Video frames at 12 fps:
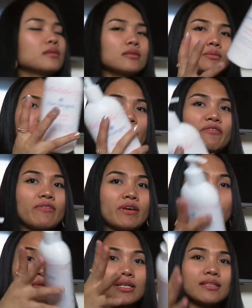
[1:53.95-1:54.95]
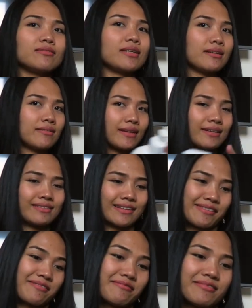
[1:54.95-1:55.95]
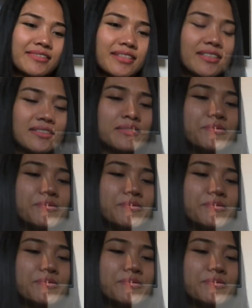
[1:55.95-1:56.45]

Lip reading: It's my favorite right now, you know.